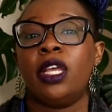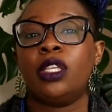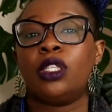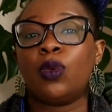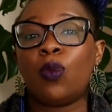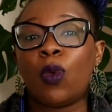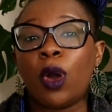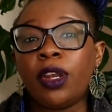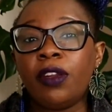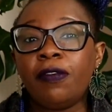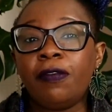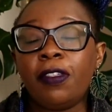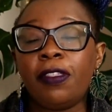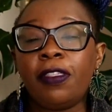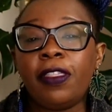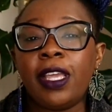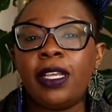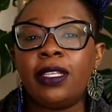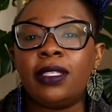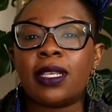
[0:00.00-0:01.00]
So one of the
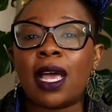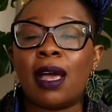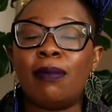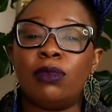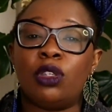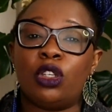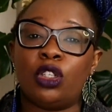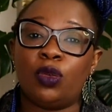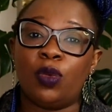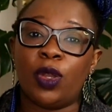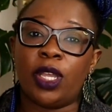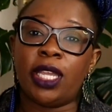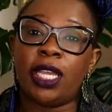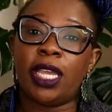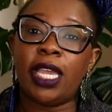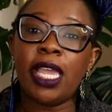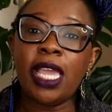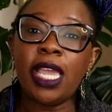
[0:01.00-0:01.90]
things I'm doing